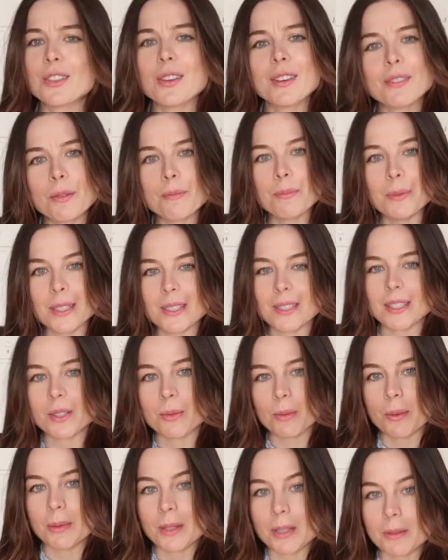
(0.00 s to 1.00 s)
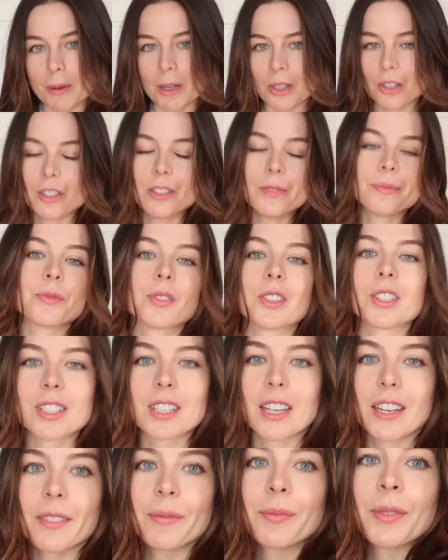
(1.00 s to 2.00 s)
Do you have a businesswoman special?
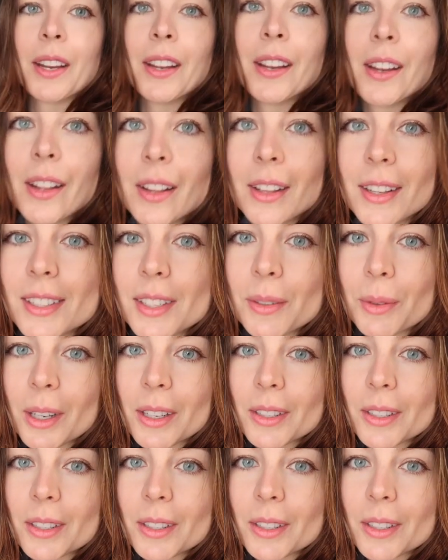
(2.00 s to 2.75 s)
Just kidding. Let's see what